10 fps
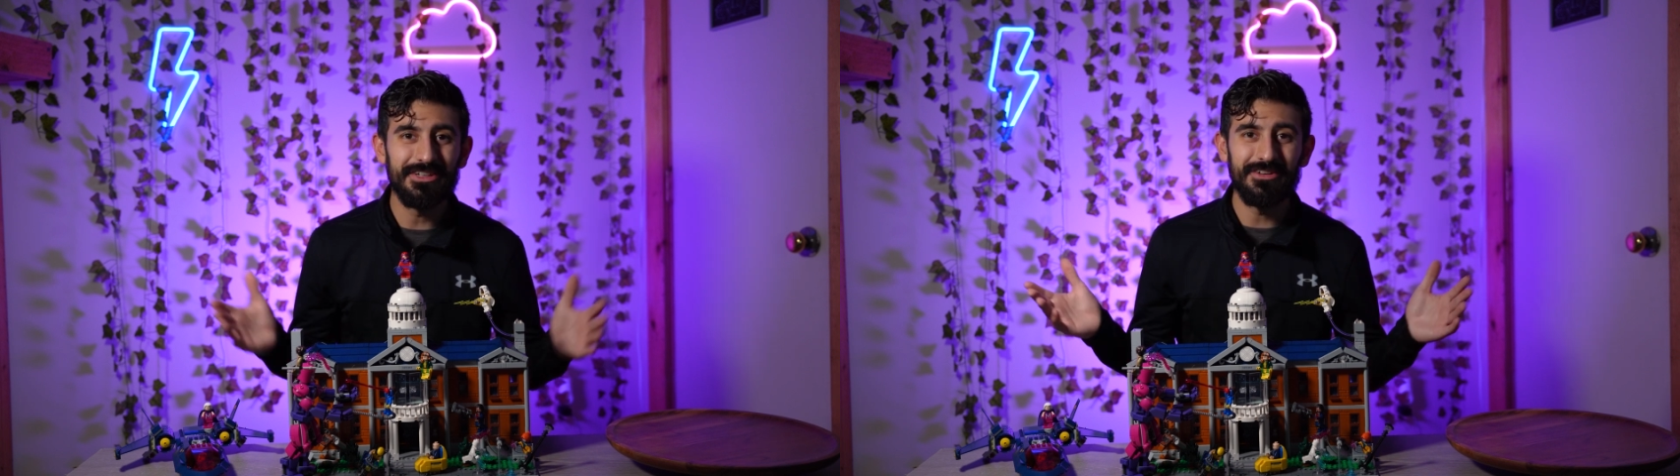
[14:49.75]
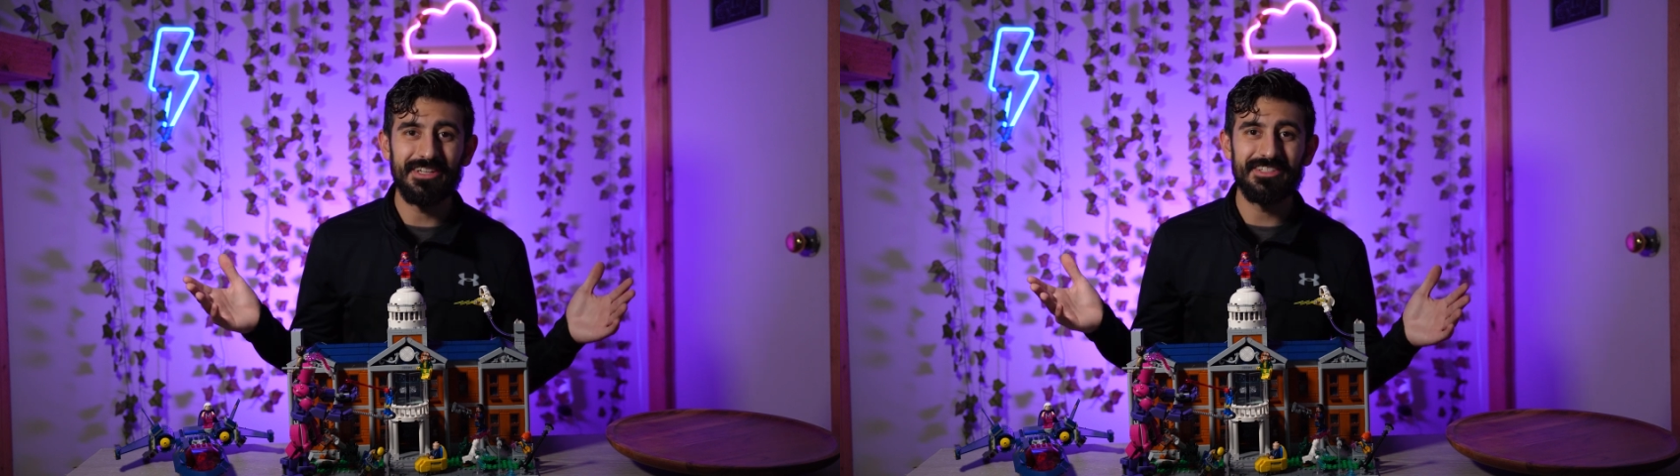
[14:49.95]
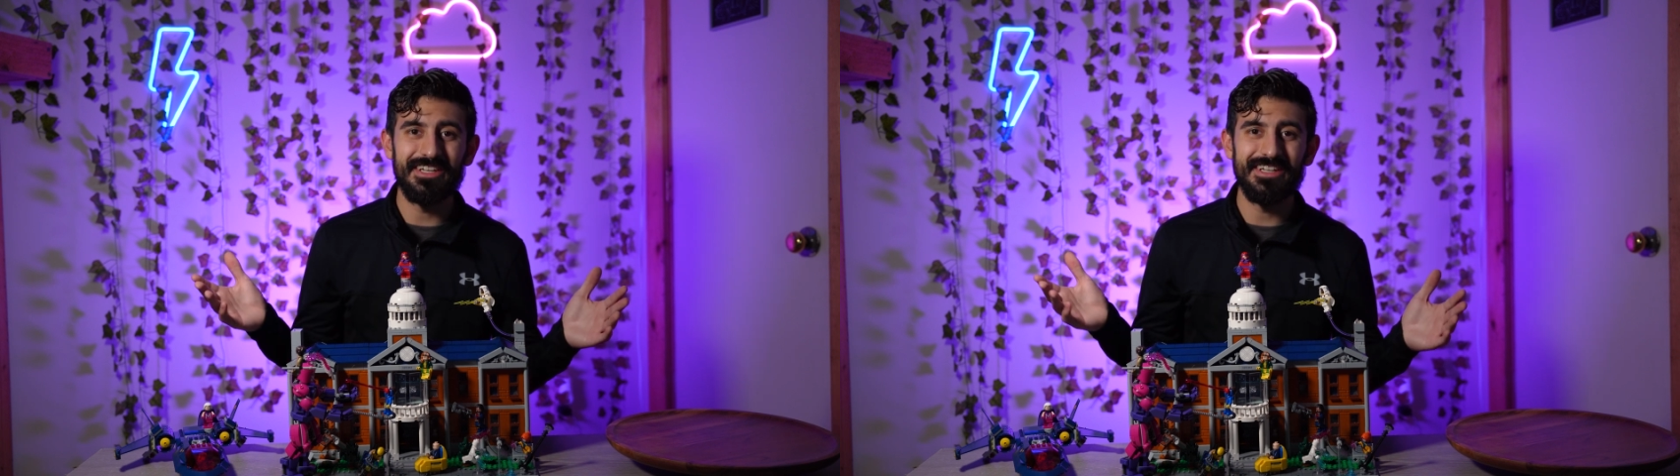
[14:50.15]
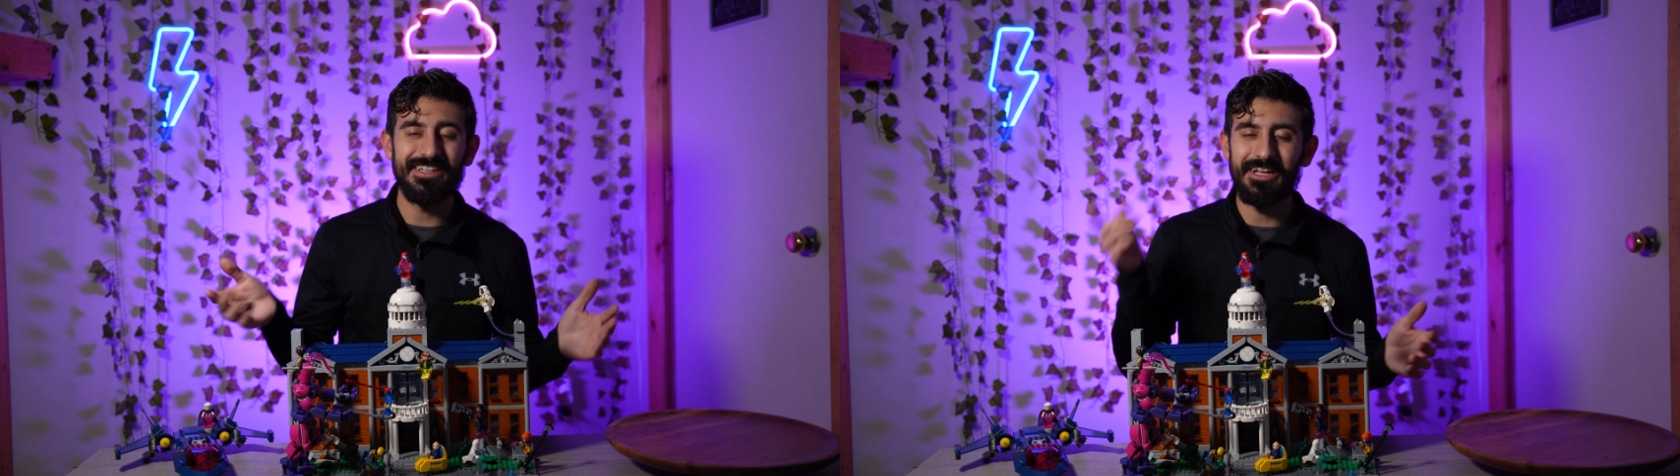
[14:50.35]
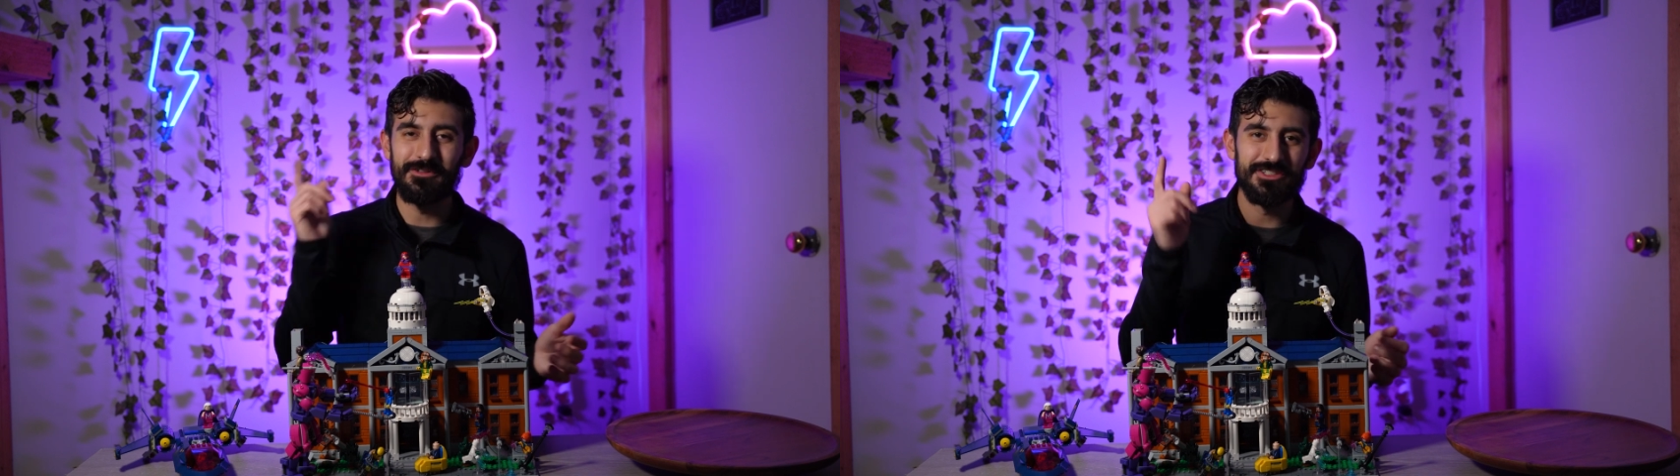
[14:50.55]
Thank you guys again,
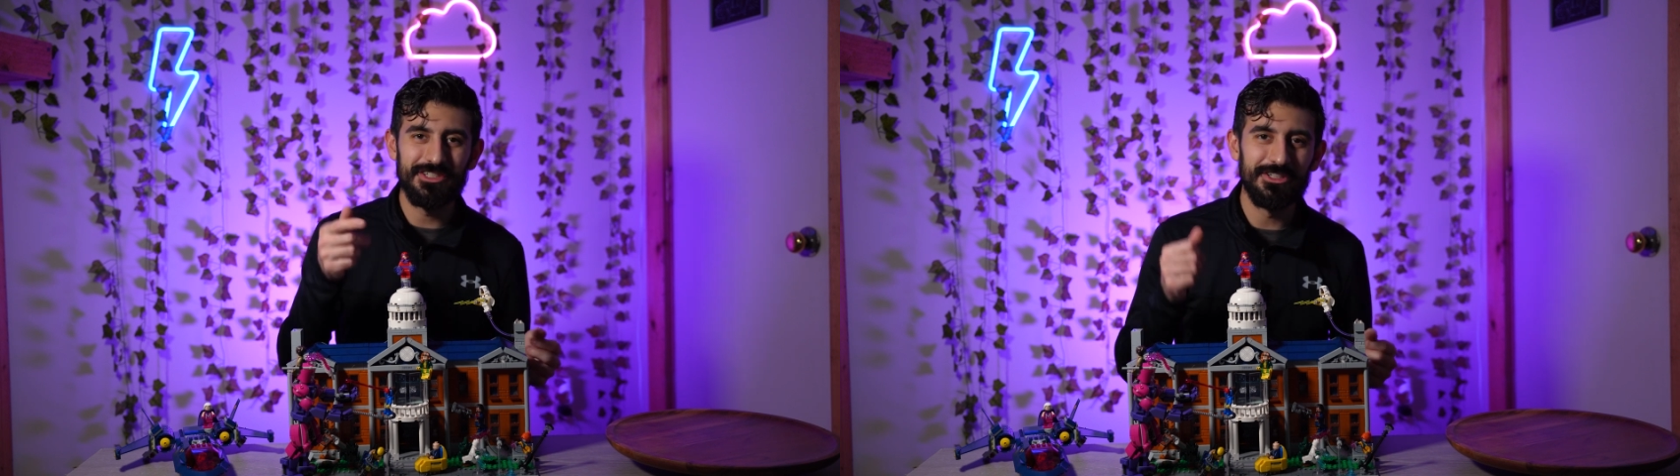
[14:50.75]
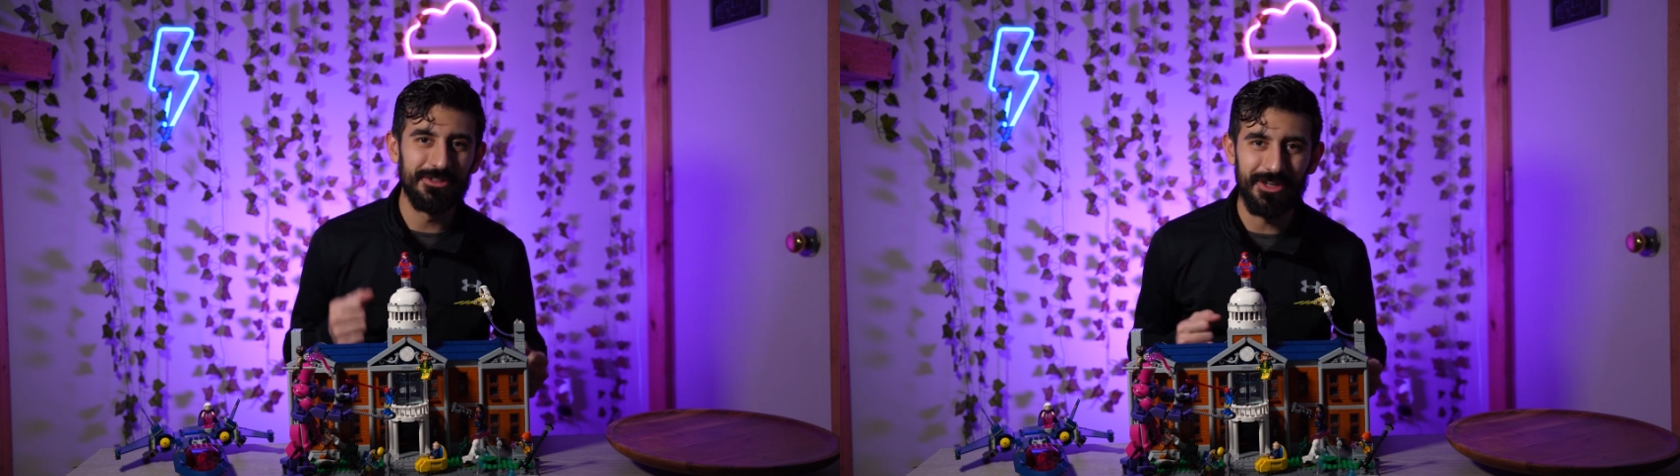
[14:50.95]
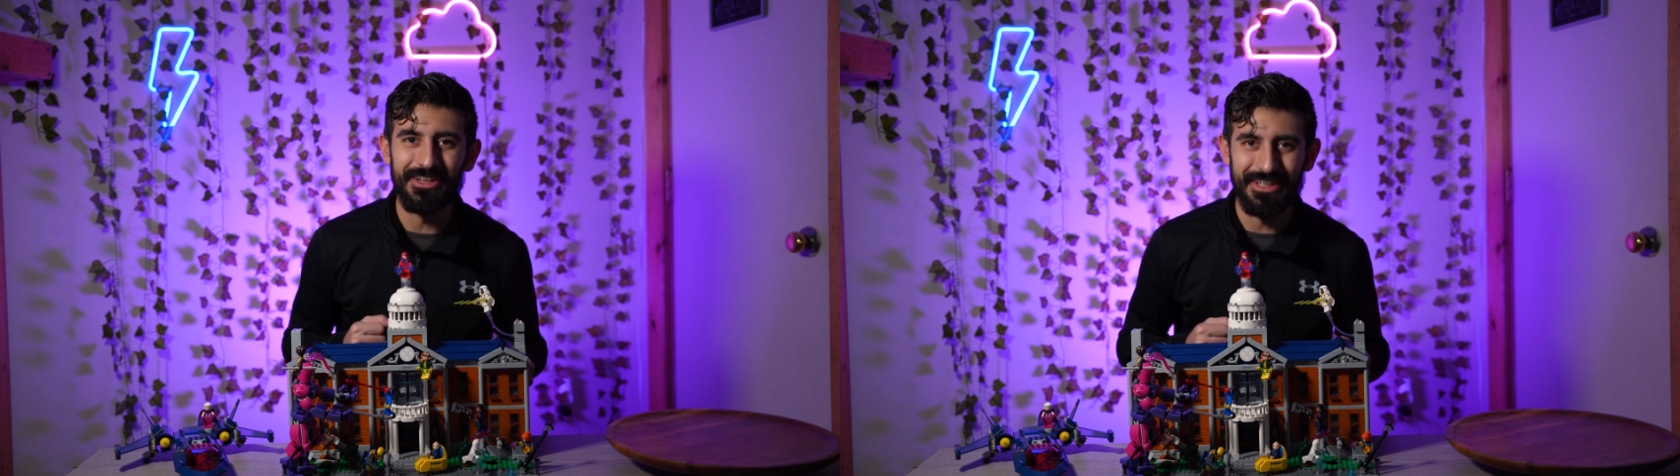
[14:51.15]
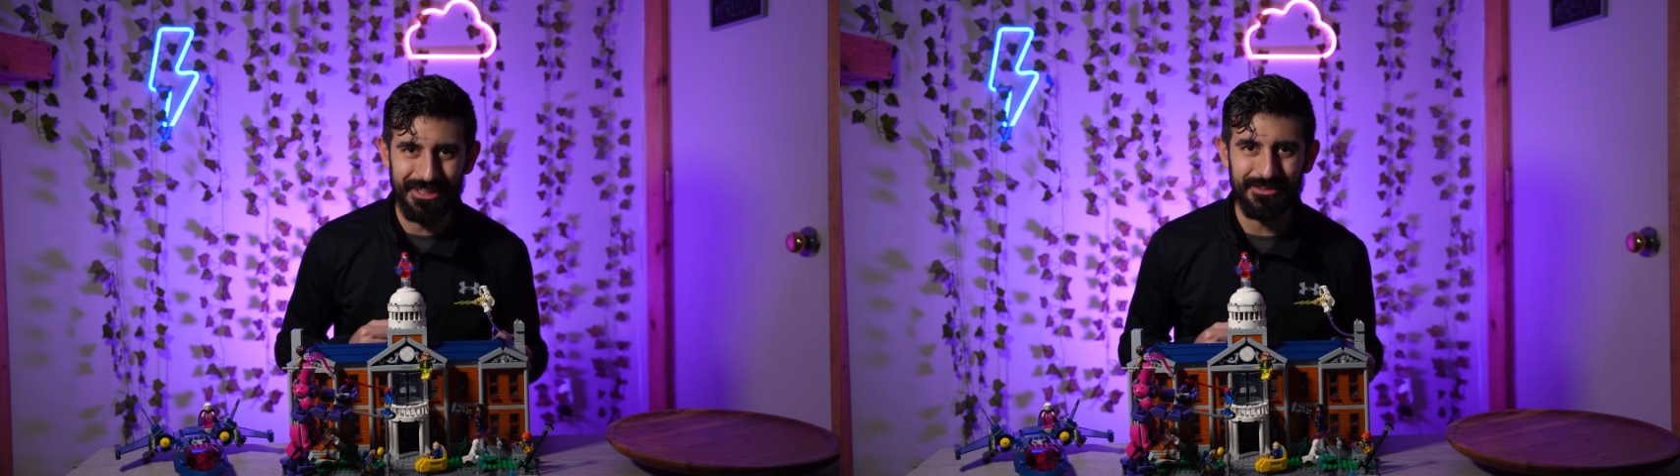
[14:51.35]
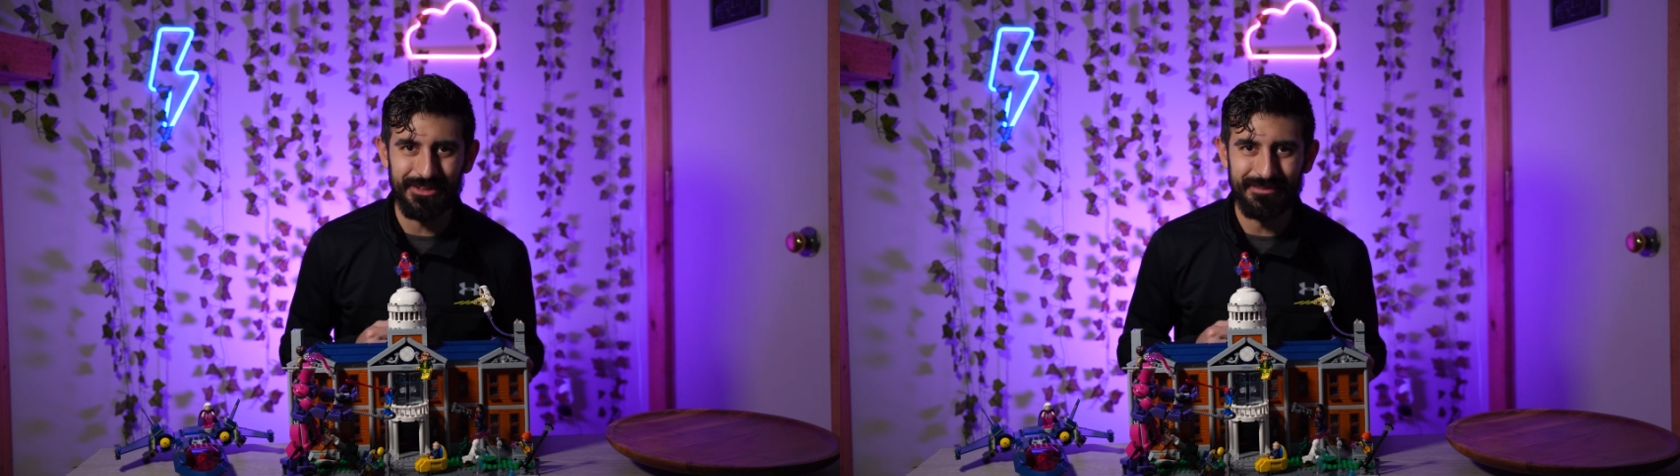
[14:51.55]
and I will see you on the
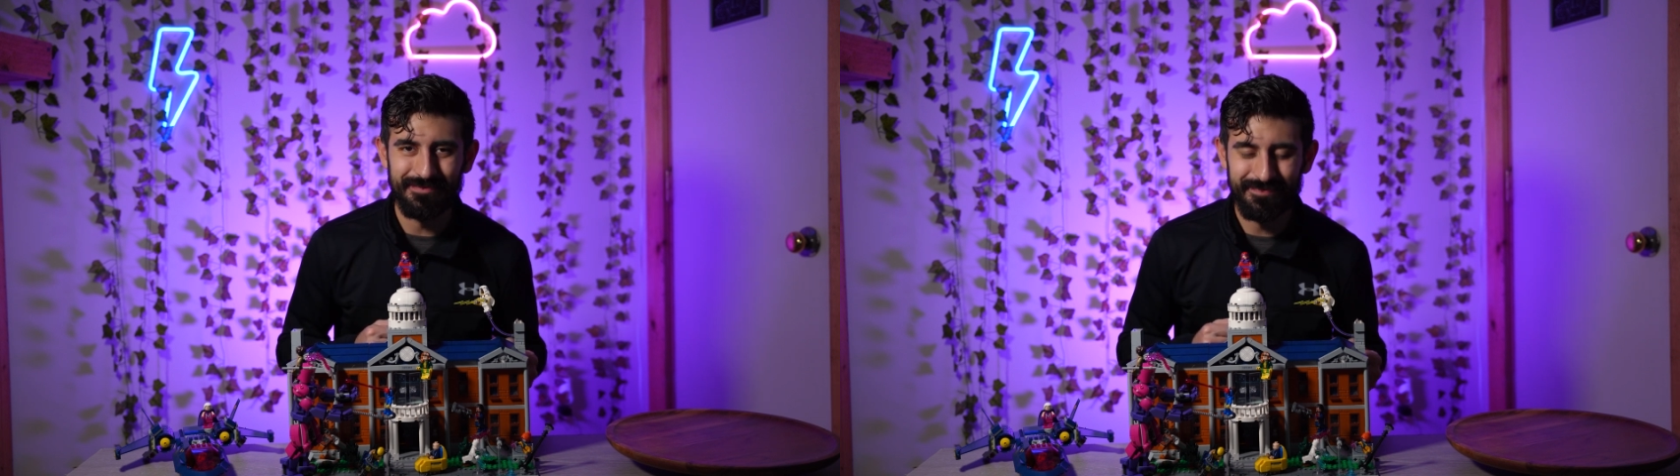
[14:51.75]
next one.